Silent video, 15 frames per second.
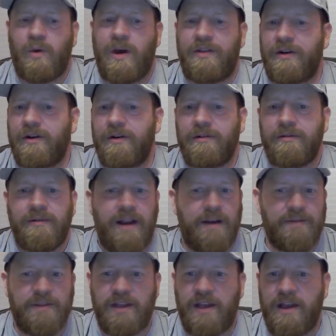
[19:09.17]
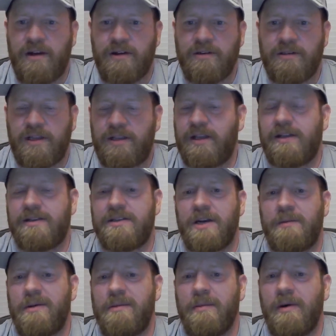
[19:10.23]
weather, everything else, that thing is
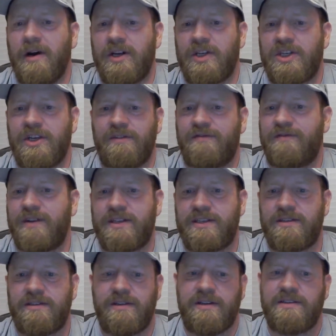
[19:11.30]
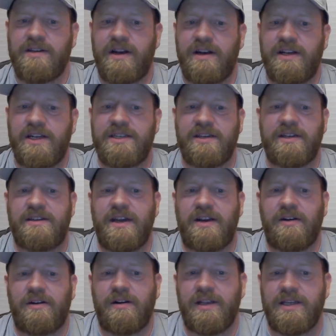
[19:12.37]
going to be mush if it's not a decent
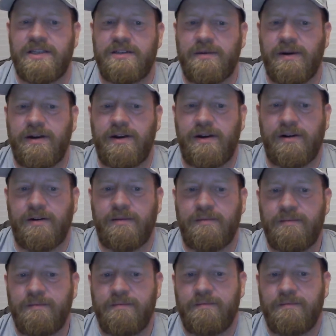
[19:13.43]
container, at least around here.